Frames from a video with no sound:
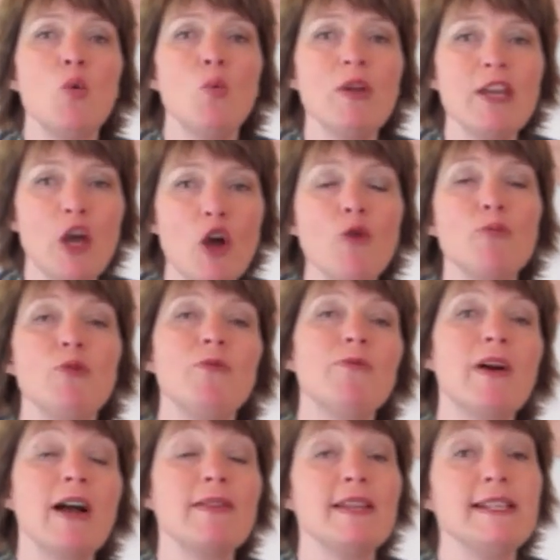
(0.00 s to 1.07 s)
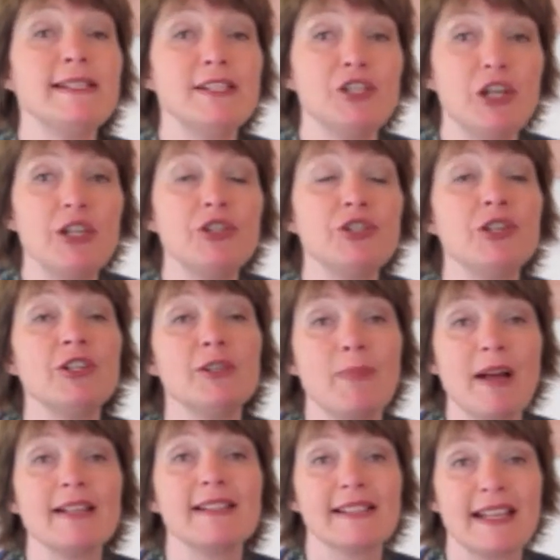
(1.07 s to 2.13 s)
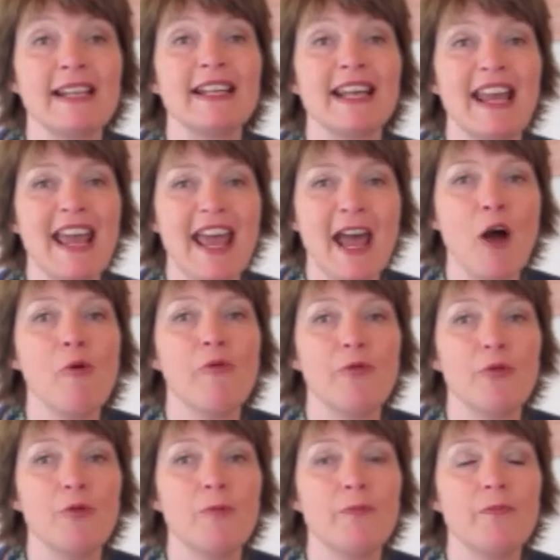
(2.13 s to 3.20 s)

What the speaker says: We hope you find these suggestions about skincare helpful.